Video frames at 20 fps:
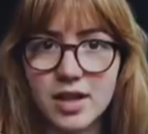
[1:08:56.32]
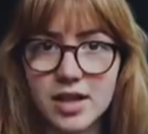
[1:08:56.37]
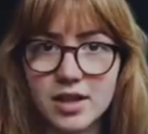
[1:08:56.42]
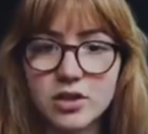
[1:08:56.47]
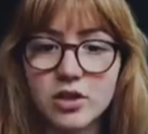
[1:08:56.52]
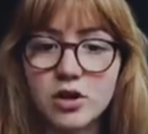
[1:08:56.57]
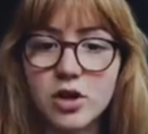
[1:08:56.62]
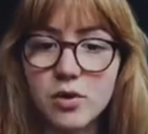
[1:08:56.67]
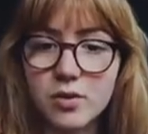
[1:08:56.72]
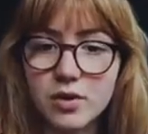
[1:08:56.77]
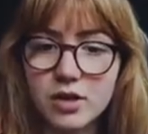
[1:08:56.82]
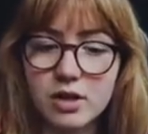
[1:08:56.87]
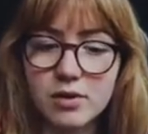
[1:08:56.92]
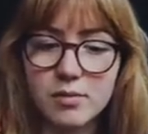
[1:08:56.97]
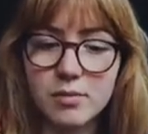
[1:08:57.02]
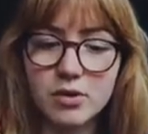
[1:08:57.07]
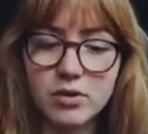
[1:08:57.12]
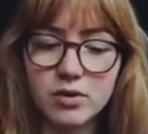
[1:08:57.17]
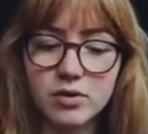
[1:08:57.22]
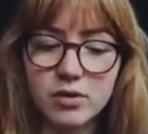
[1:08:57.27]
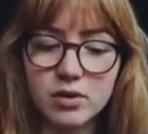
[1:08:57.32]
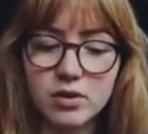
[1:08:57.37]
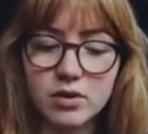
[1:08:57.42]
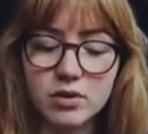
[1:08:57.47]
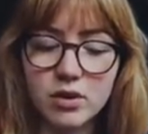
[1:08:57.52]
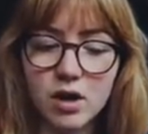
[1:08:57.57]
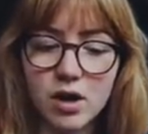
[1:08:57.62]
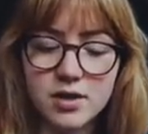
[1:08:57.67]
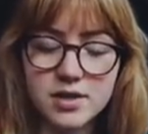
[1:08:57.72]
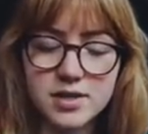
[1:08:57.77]
like the coconut milk
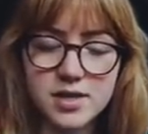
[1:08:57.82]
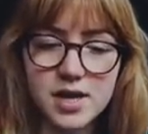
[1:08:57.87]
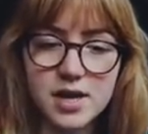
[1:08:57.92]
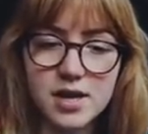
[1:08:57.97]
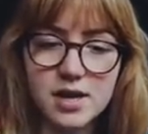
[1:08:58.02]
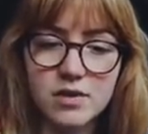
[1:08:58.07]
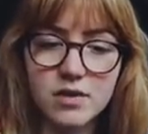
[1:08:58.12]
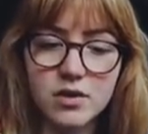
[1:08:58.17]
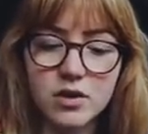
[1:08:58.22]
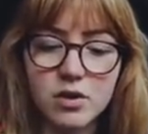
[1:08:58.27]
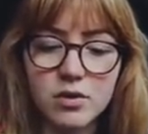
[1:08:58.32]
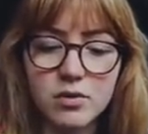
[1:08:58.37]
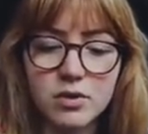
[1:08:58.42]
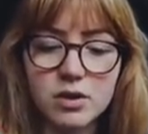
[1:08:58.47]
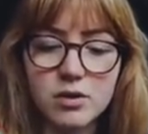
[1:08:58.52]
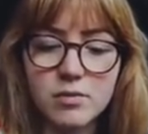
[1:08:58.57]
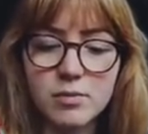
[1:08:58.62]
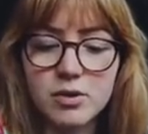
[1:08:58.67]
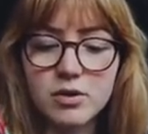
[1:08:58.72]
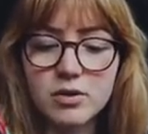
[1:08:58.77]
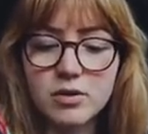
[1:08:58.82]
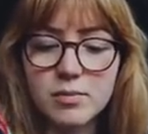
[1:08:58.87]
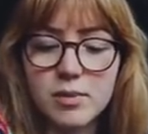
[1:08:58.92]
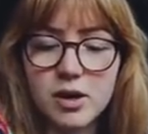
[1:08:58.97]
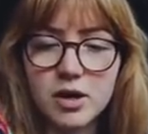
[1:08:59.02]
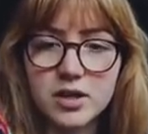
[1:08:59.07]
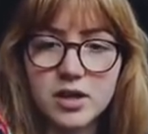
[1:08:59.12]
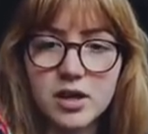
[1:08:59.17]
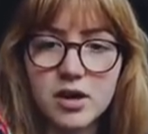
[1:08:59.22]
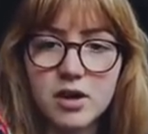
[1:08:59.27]
latte, the coconut milk
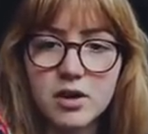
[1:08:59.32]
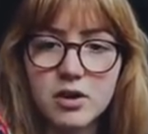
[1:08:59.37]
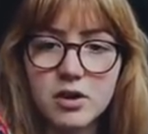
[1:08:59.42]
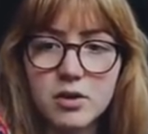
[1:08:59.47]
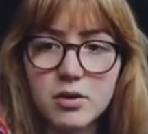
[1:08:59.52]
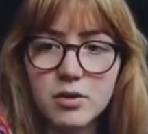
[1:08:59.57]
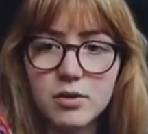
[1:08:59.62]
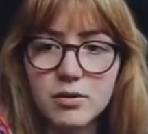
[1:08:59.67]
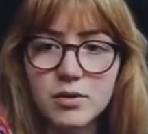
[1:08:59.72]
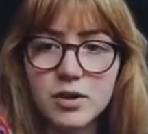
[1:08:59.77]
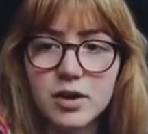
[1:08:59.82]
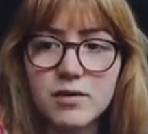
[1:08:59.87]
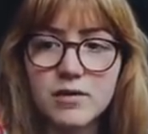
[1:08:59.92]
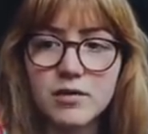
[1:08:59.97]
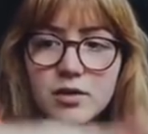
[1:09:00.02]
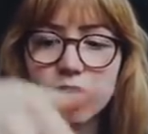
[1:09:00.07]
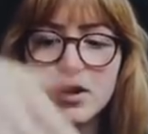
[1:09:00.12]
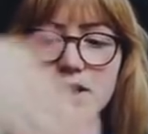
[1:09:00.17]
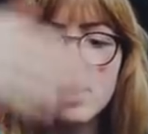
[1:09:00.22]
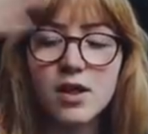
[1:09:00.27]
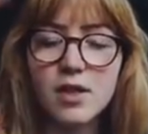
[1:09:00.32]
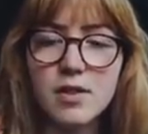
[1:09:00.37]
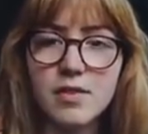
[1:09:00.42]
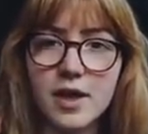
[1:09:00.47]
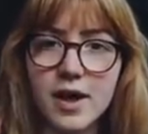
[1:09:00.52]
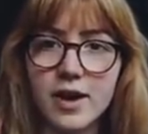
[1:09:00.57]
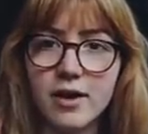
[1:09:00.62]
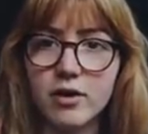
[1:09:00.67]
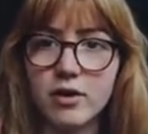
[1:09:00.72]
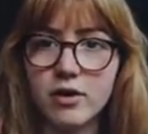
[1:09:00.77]
macchiato, or whatever
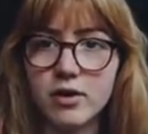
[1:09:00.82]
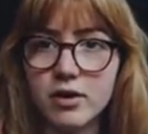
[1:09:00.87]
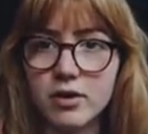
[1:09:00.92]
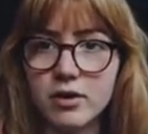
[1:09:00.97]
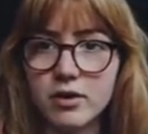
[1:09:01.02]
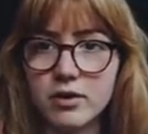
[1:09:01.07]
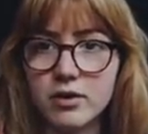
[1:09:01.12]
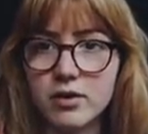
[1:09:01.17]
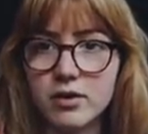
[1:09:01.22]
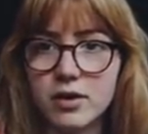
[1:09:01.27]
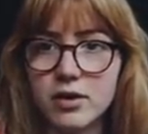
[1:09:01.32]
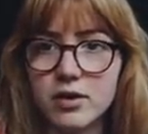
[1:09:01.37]
that are